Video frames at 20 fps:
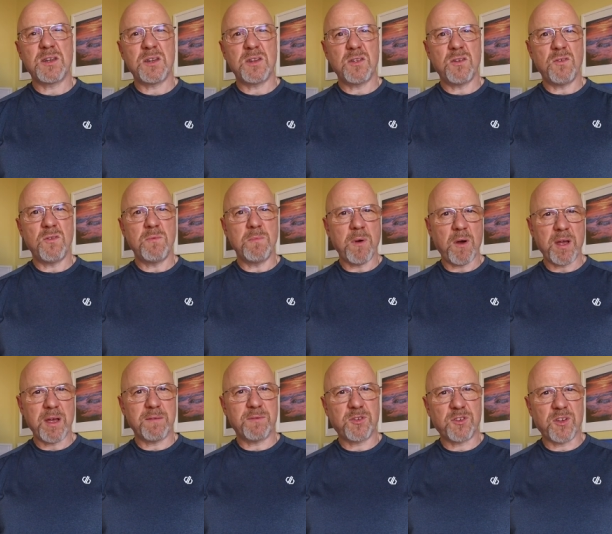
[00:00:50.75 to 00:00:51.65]
You
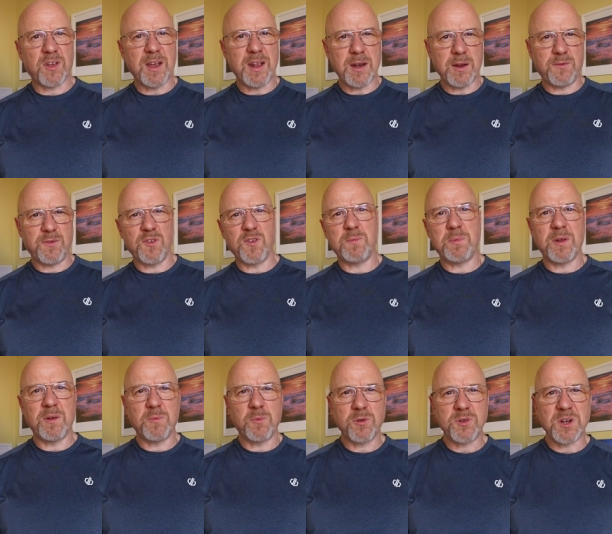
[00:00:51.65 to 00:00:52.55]
might have seen, if you've
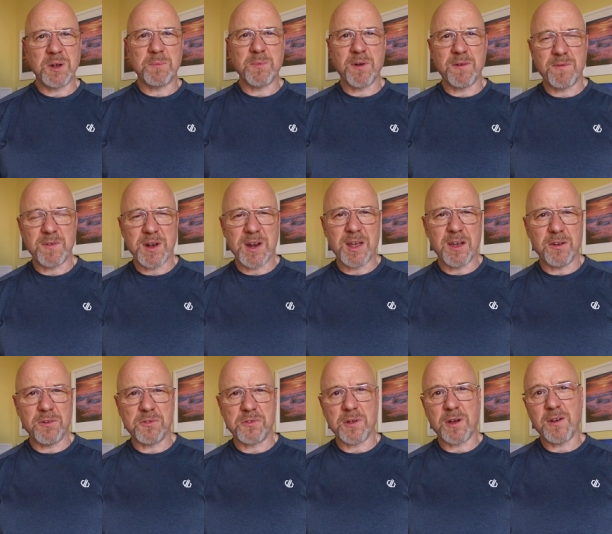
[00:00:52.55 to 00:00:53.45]
been watching my
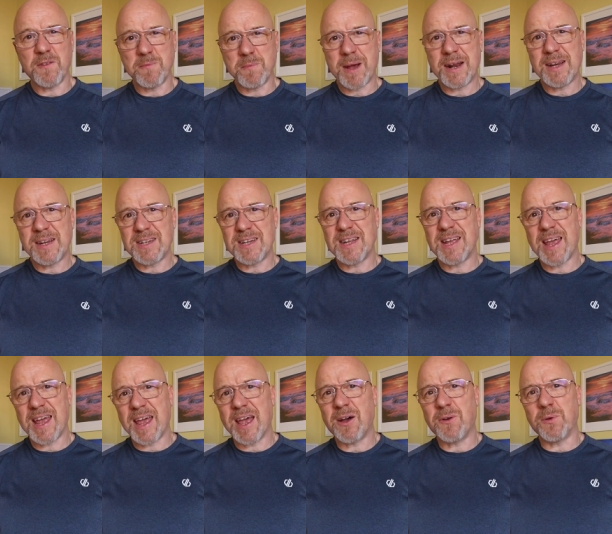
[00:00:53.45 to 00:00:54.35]
videos, that I've managed to
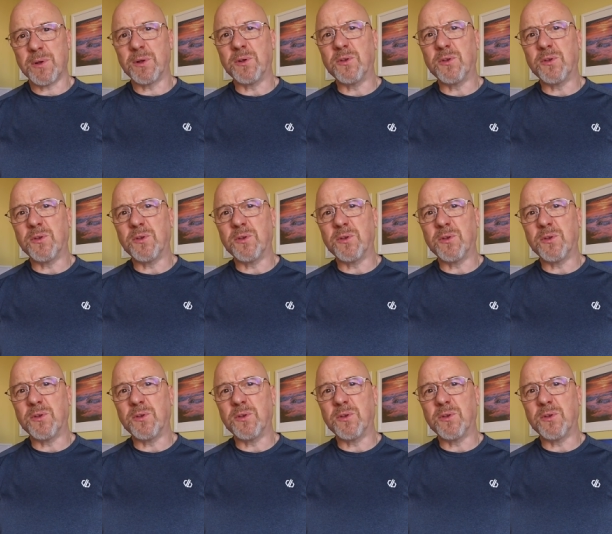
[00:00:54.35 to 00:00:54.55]
get out